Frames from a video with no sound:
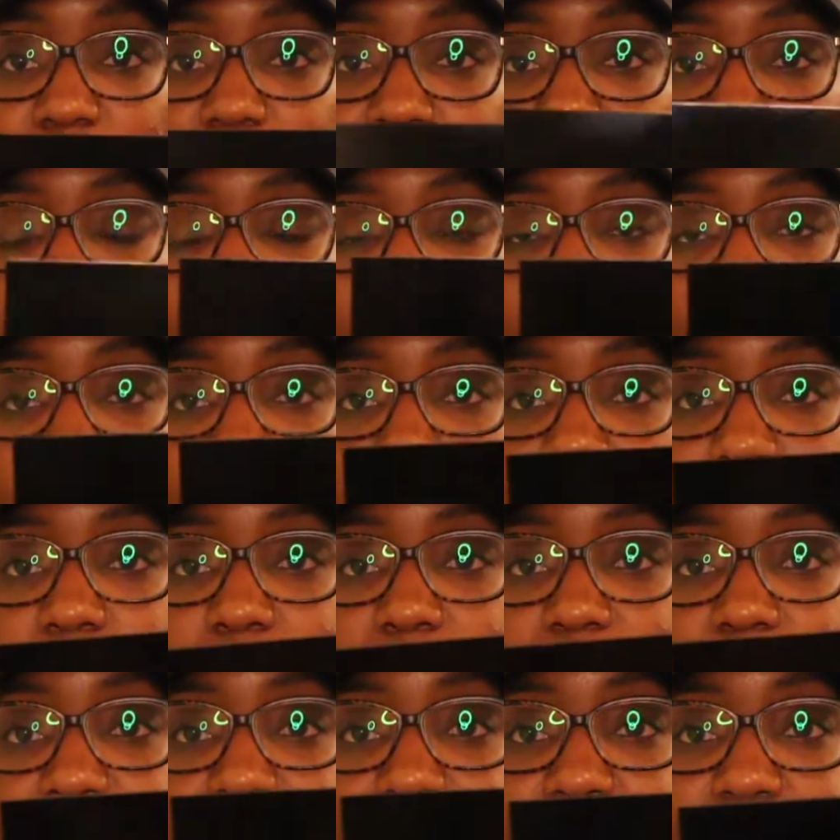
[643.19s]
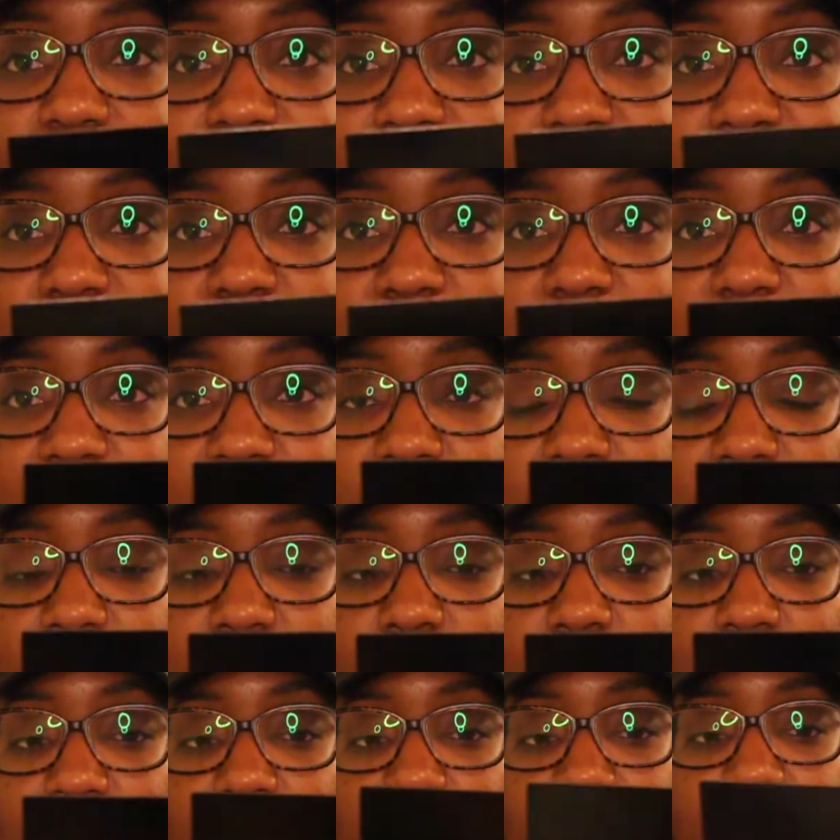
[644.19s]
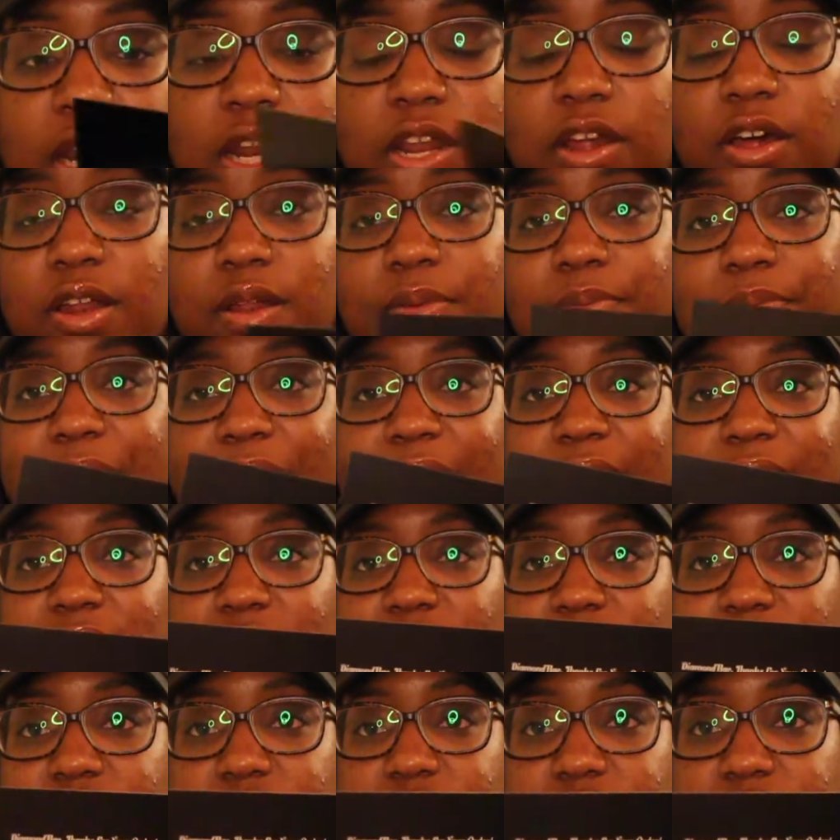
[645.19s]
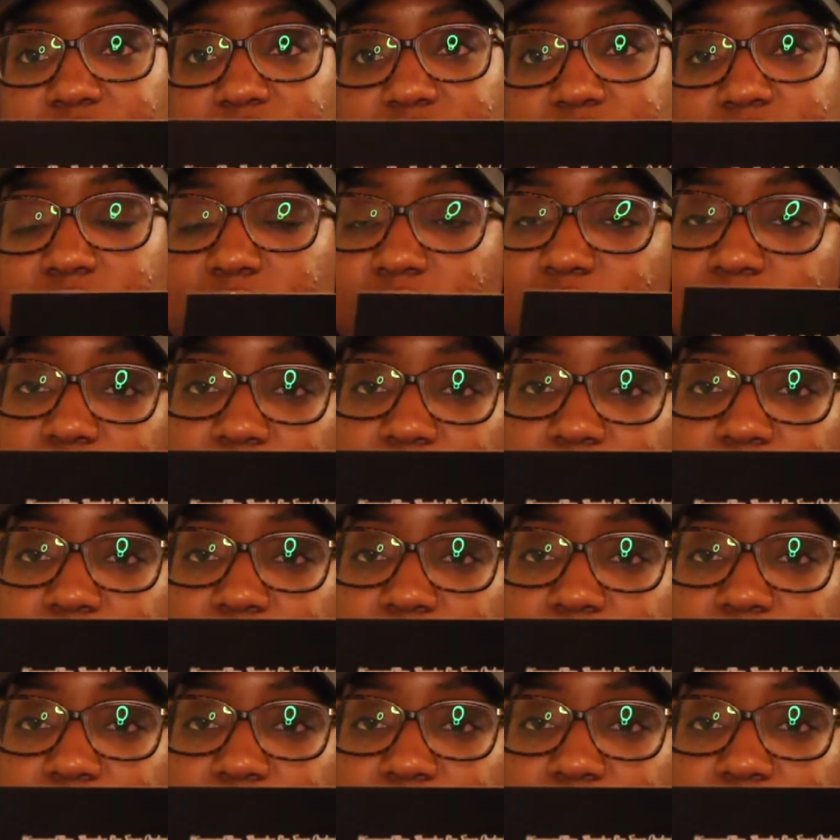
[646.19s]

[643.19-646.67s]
So this is my skincare one and on the back it just